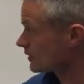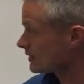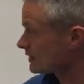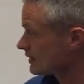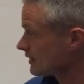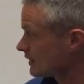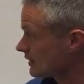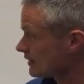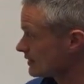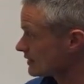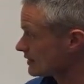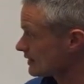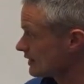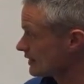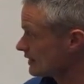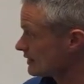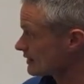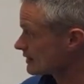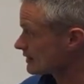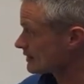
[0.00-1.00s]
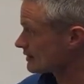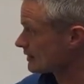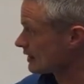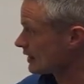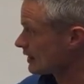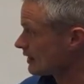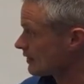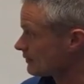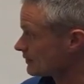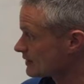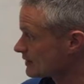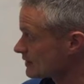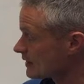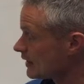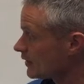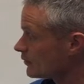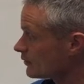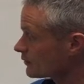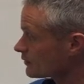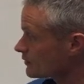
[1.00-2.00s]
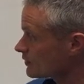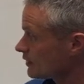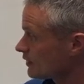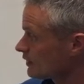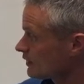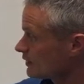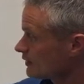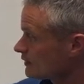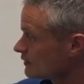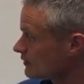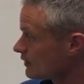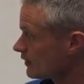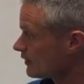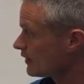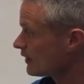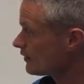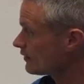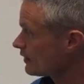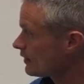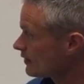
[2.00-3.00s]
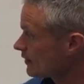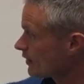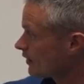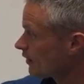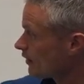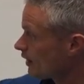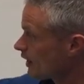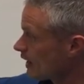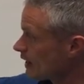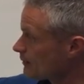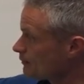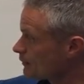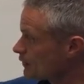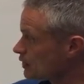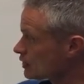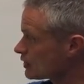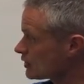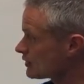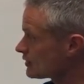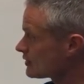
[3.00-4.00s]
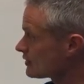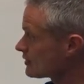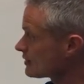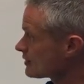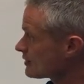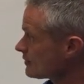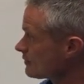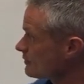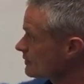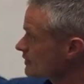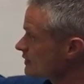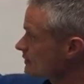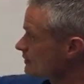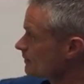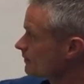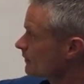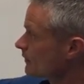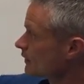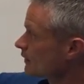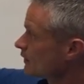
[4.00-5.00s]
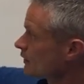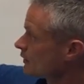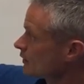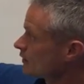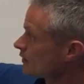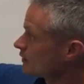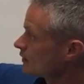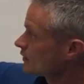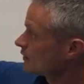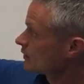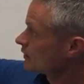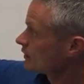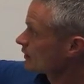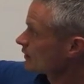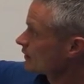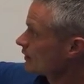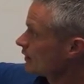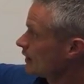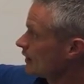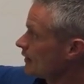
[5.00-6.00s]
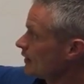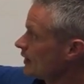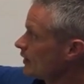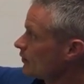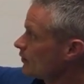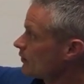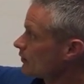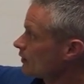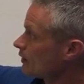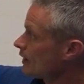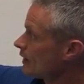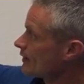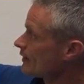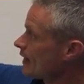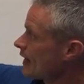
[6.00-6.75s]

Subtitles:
we see is these cells. So they're either high pressure systems, and they'll look like